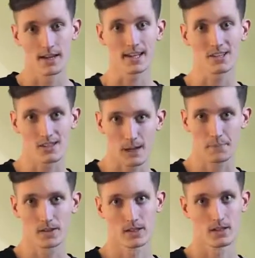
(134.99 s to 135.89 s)

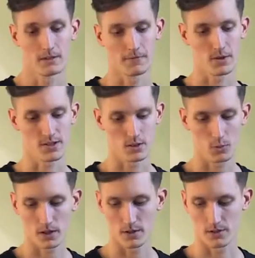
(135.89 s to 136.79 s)
except the first
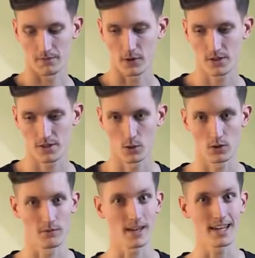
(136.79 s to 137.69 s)
note, because the first
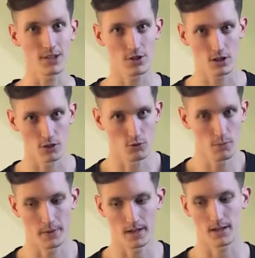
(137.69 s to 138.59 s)
note of each
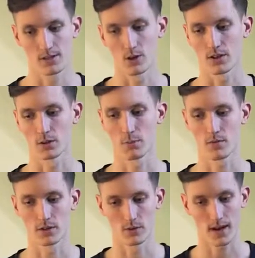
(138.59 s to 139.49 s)
grouping is going to be
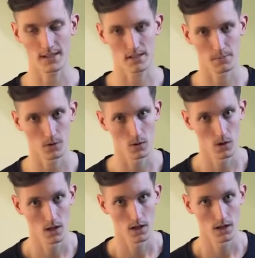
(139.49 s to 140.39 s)
with the right cymbal
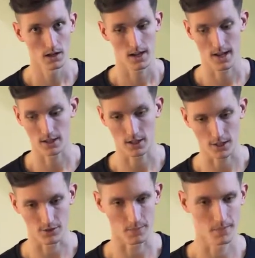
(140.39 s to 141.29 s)
and the
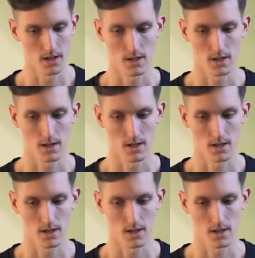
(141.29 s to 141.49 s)
kick drum.